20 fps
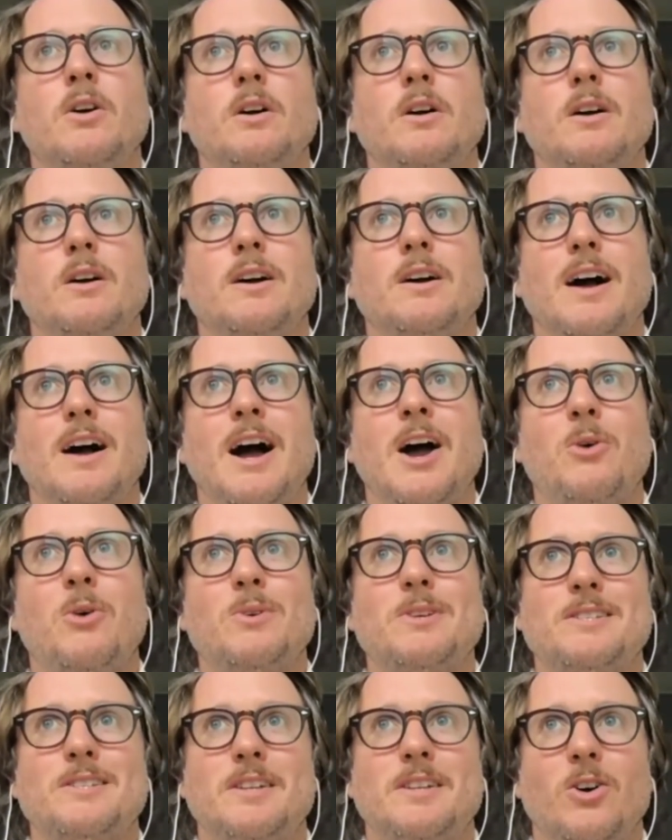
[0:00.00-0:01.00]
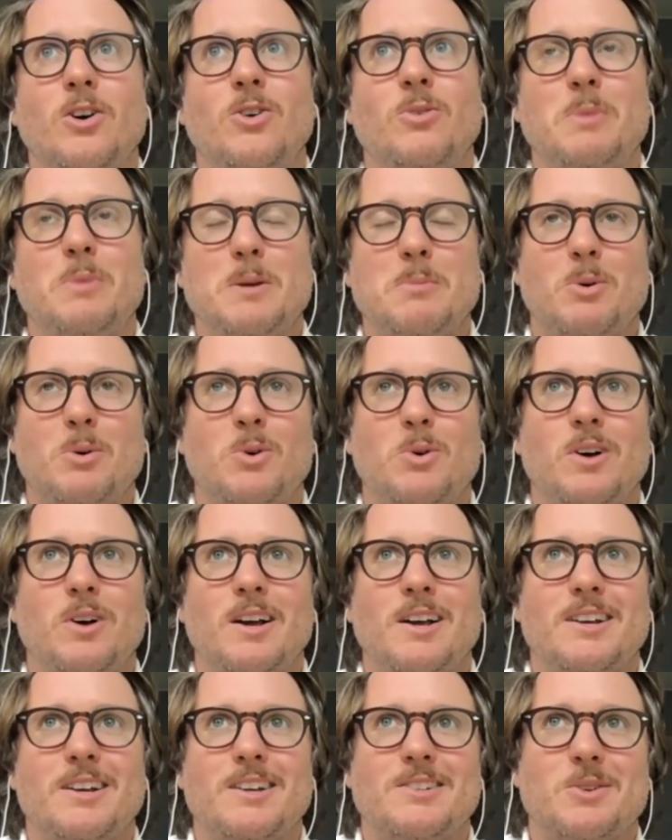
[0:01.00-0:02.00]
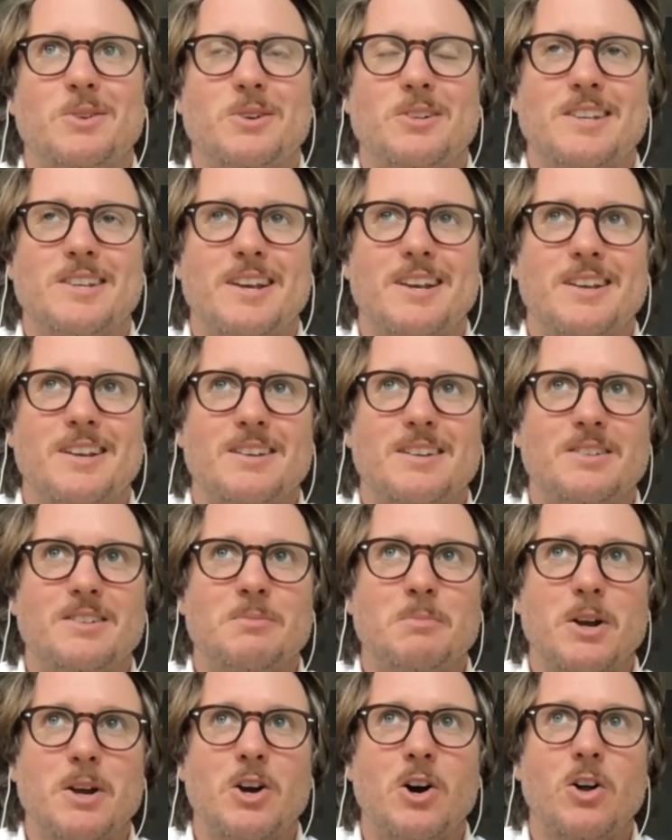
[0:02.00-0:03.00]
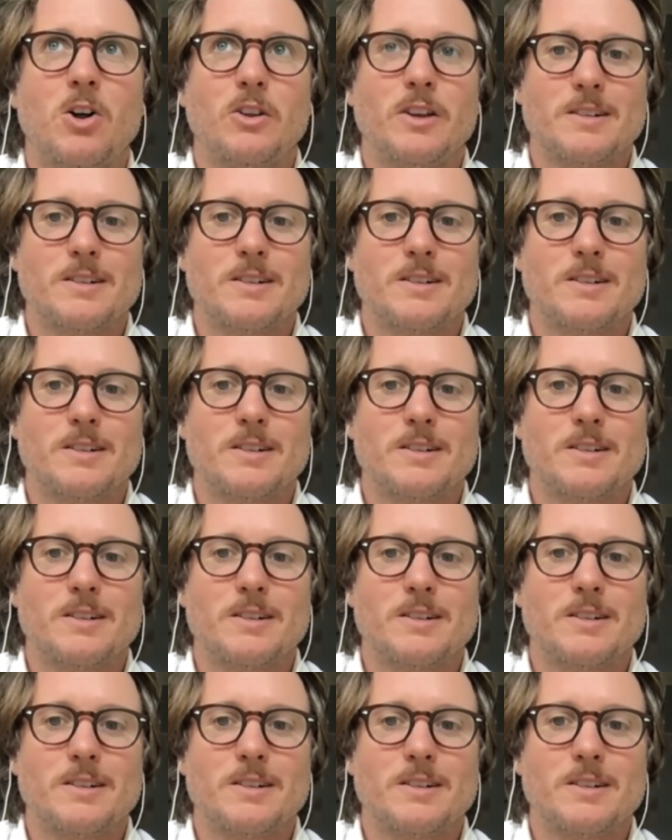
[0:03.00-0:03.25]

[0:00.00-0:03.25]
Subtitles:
I always tell people, I sort of say to my colleagues,